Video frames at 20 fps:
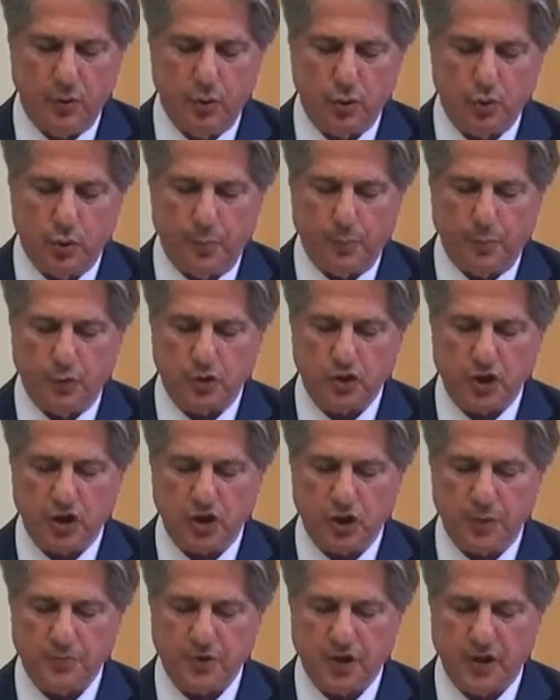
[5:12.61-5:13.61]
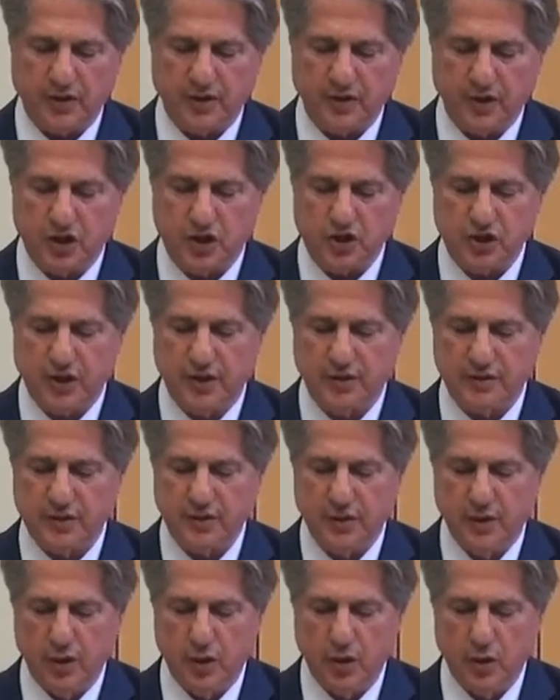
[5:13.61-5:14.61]
to push Egyptian Christians
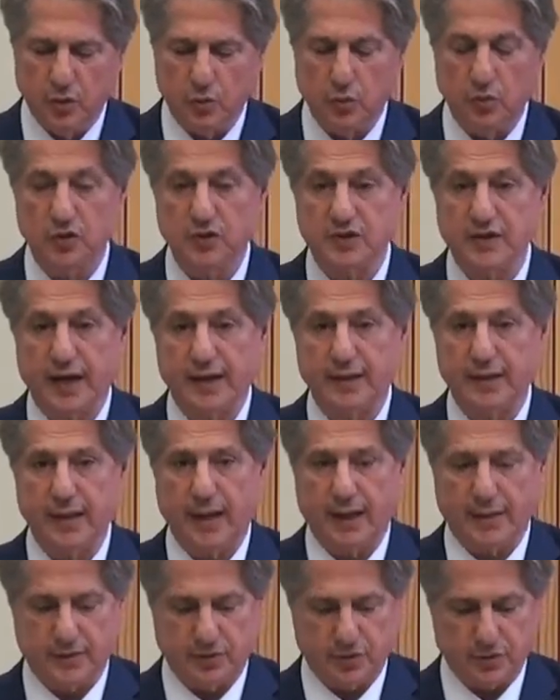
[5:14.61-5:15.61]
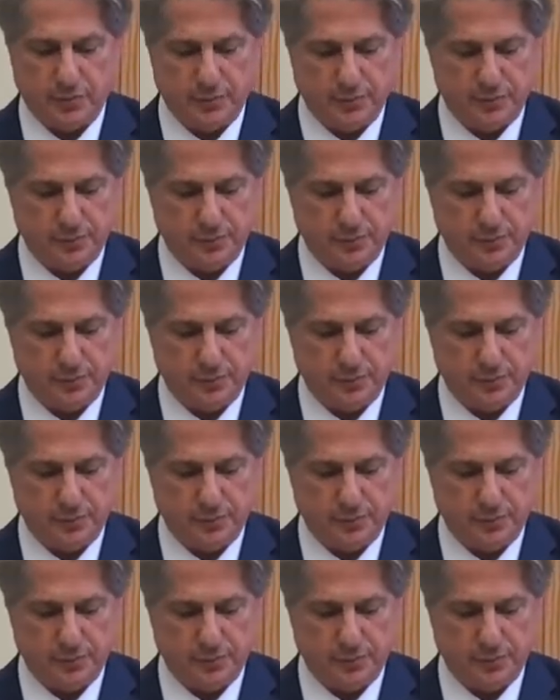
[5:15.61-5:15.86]
to the sidelines.